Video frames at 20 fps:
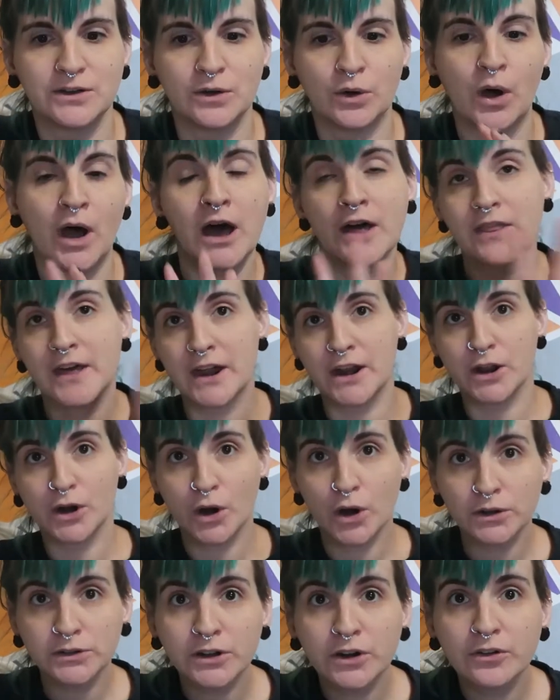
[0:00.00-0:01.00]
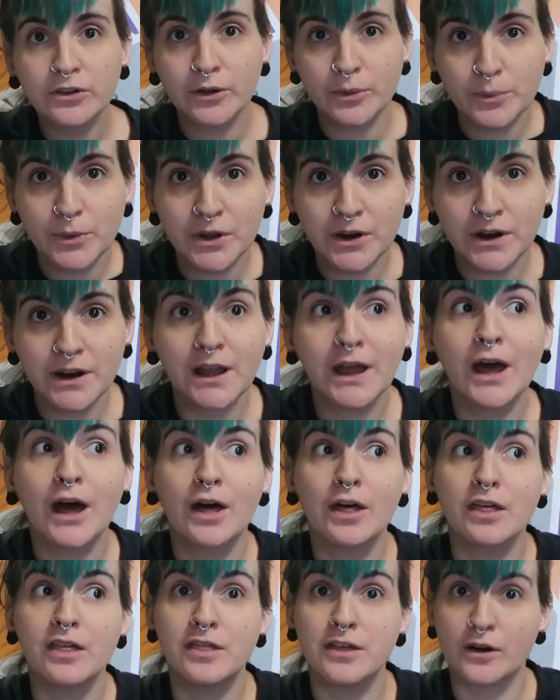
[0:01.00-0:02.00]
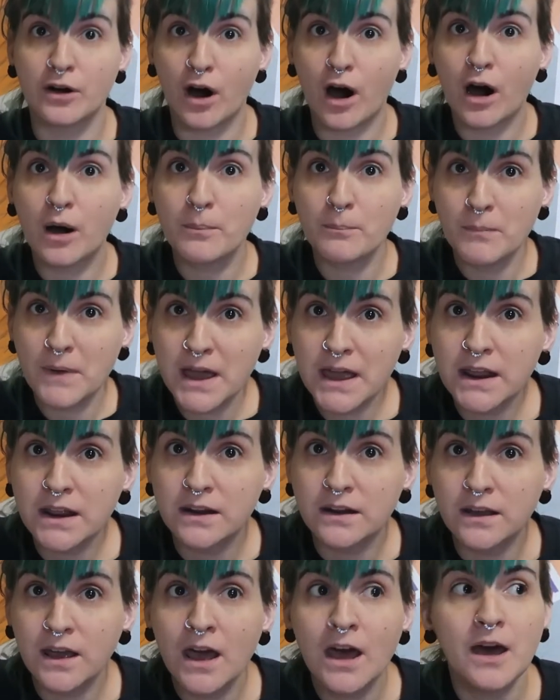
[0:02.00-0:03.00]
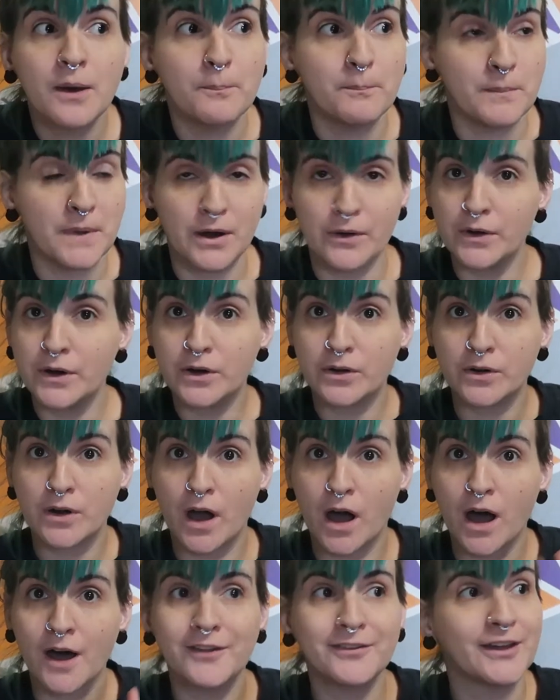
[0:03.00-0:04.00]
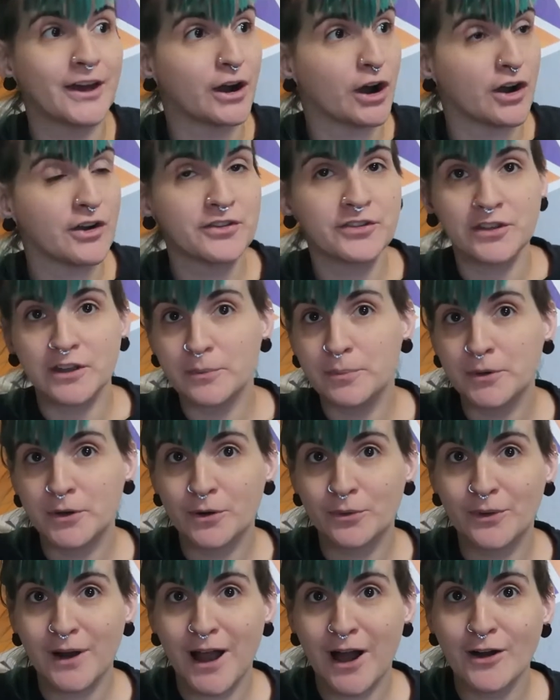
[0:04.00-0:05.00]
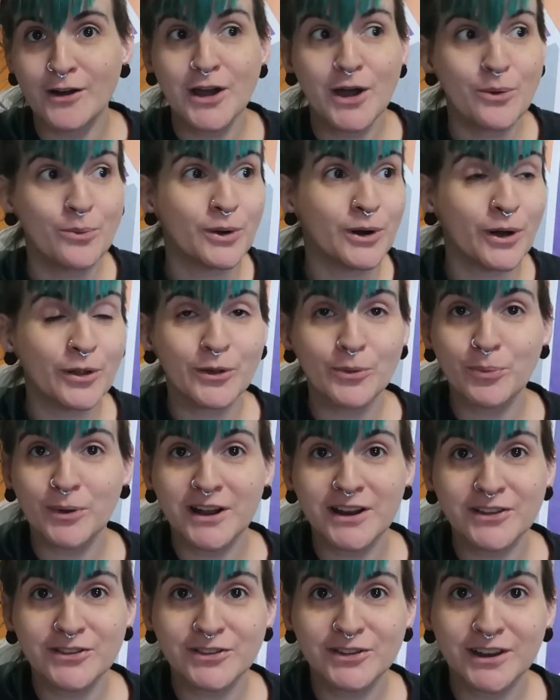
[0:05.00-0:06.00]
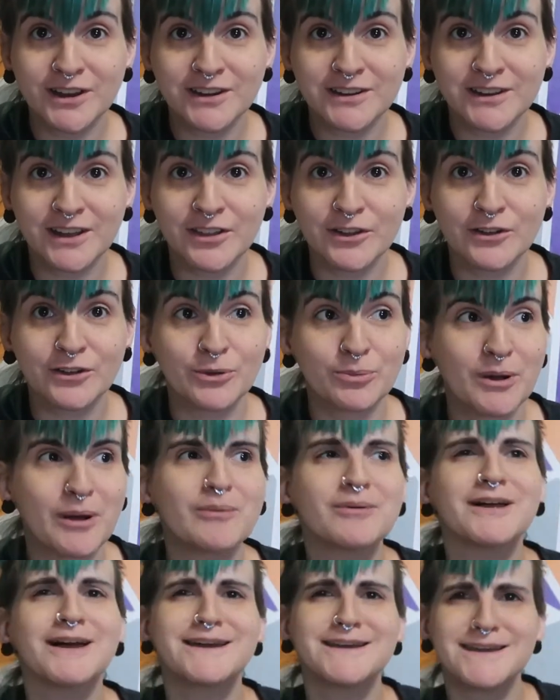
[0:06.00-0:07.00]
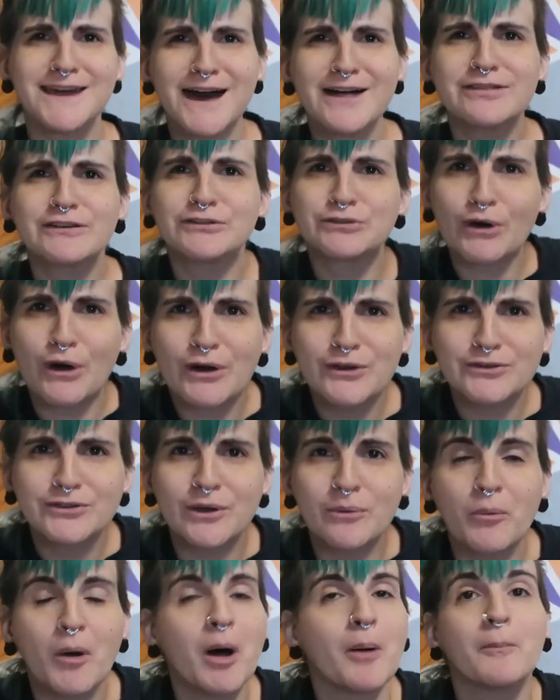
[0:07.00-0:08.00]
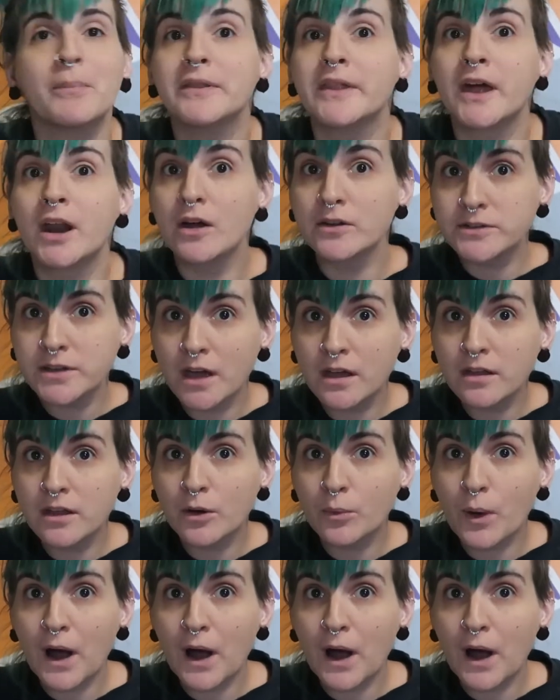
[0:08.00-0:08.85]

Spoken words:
you that in her little community, there are men, married or not, that are sleeping around, and when all their buddies get together, they're probably like, yeah, that's awesome. But they don't tell their